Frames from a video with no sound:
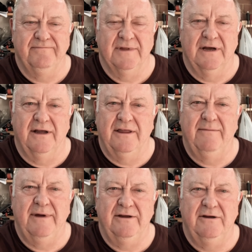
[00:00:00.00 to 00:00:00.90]
I don't know
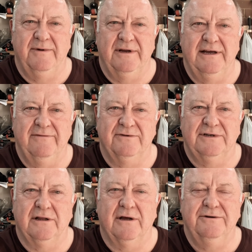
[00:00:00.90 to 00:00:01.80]
about you, but evil's
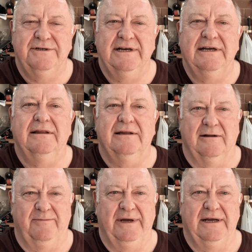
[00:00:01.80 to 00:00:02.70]
closing in a
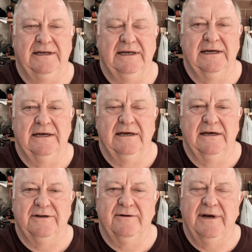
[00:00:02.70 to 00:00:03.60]
little bit.
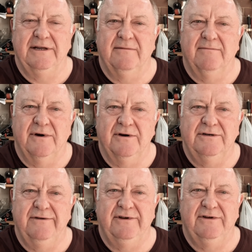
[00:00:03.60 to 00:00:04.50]
So make the
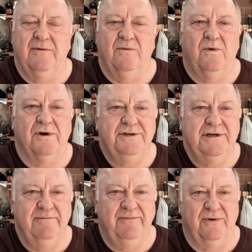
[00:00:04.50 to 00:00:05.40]
most of your time. What's
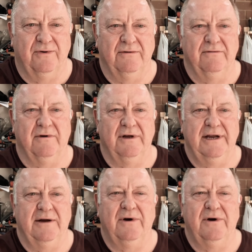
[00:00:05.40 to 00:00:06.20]
important right now?